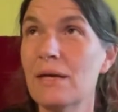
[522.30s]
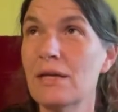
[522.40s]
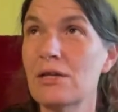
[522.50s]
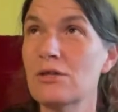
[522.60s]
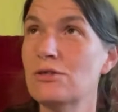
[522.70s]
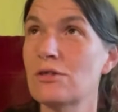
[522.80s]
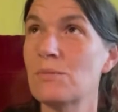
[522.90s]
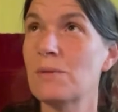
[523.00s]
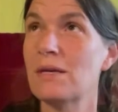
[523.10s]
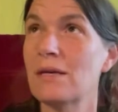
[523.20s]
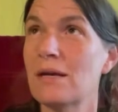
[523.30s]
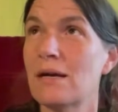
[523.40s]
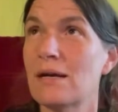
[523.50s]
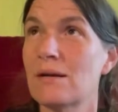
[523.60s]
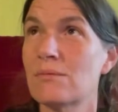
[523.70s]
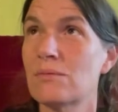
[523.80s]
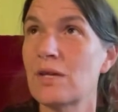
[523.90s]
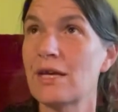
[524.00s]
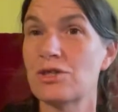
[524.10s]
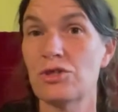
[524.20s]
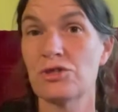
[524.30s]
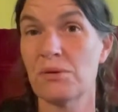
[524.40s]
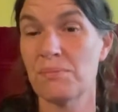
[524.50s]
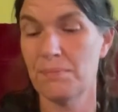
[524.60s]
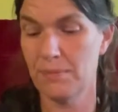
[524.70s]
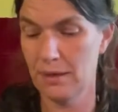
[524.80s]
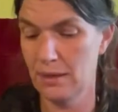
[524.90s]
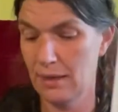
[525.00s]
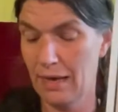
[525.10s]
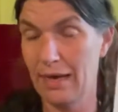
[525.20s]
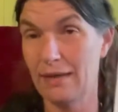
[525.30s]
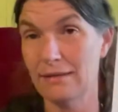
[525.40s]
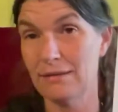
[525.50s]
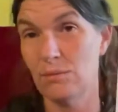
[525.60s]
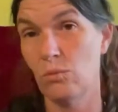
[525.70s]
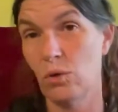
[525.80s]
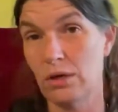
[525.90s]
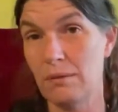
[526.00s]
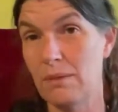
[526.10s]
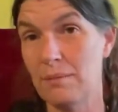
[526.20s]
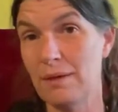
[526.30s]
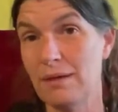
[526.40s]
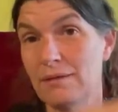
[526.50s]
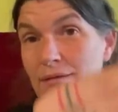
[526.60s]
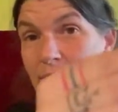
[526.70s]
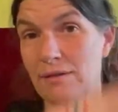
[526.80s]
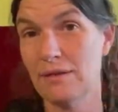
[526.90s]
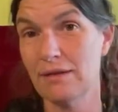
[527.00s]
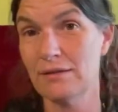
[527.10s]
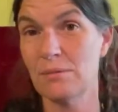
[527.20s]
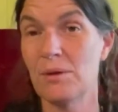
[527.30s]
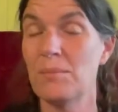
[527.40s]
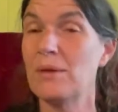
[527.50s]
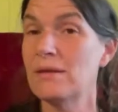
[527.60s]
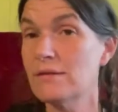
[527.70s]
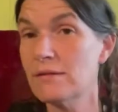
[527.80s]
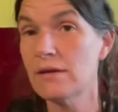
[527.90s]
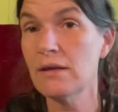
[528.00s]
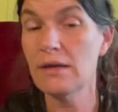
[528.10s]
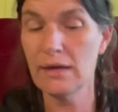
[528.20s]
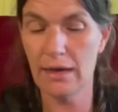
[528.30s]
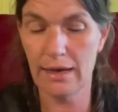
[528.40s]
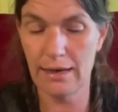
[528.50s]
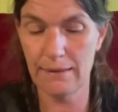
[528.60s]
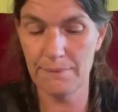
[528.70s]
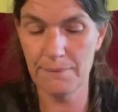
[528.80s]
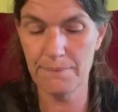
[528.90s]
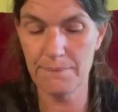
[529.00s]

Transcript: could just be a relationship has more commitments, less commitments. The